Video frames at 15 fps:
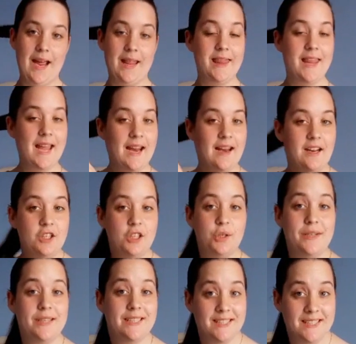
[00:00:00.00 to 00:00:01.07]
And then
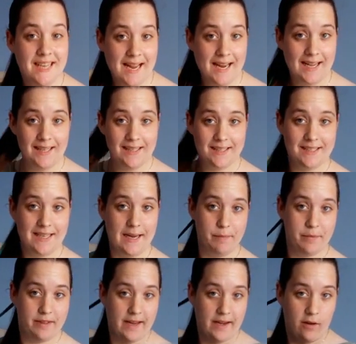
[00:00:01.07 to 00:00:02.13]
do exactly the
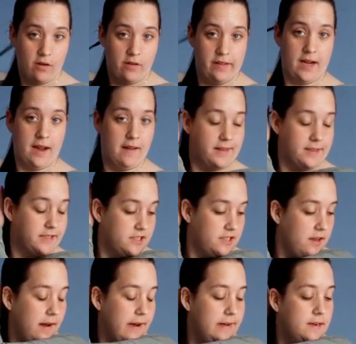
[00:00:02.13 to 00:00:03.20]
same thing on the other
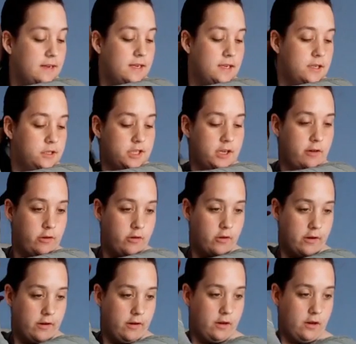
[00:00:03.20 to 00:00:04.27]
side. So
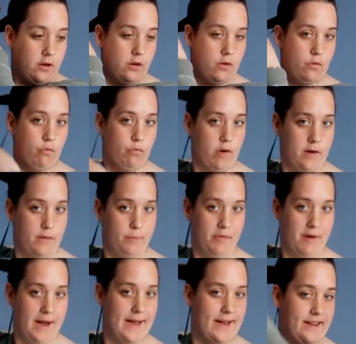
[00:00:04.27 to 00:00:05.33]
you're going to rope
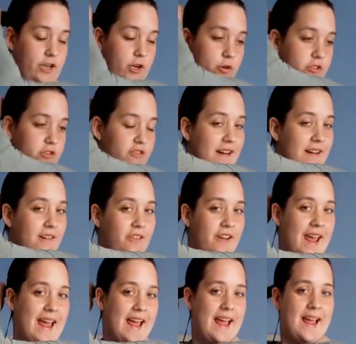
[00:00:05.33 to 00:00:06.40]
braid your strand of
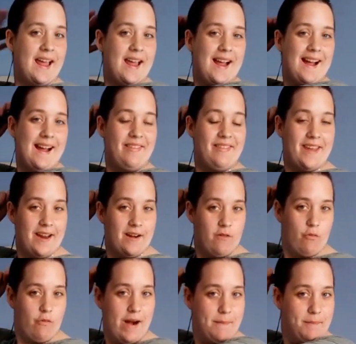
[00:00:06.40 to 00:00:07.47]
hair and then
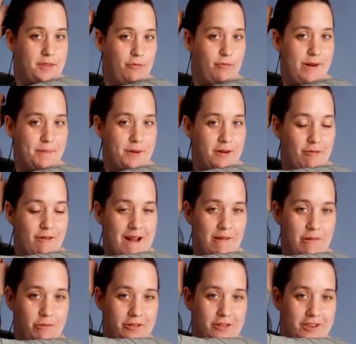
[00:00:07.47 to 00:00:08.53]
wrap the ribbon
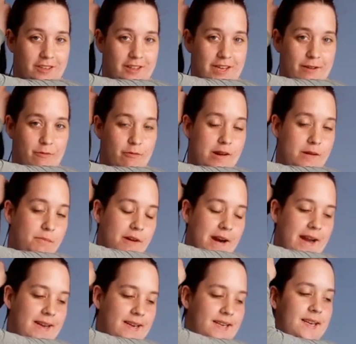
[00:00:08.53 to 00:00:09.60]
around the rope
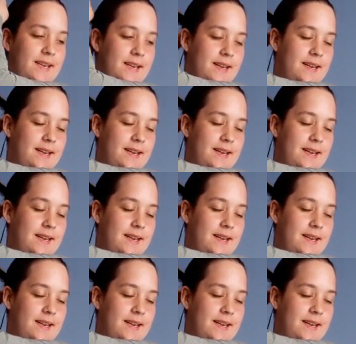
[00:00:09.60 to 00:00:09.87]
braid